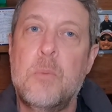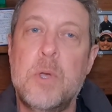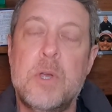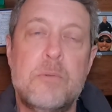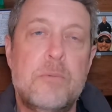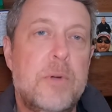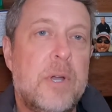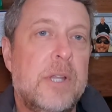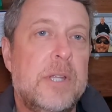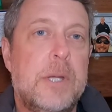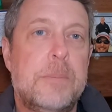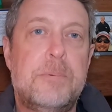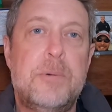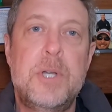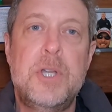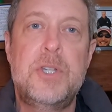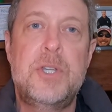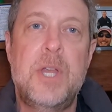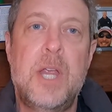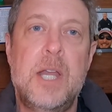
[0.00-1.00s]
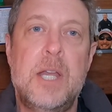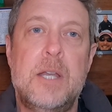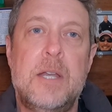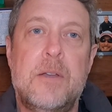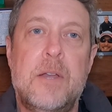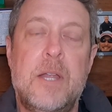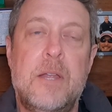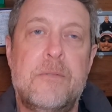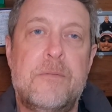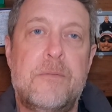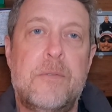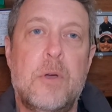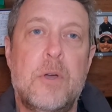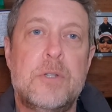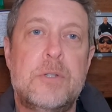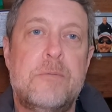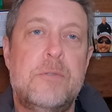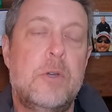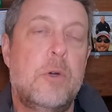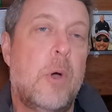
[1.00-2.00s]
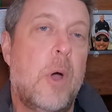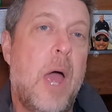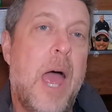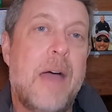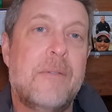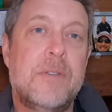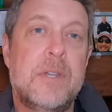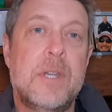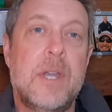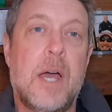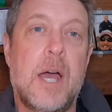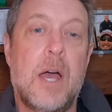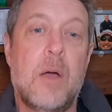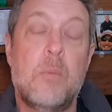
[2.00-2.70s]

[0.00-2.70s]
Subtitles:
We'd really appreciate it if those of you who haven't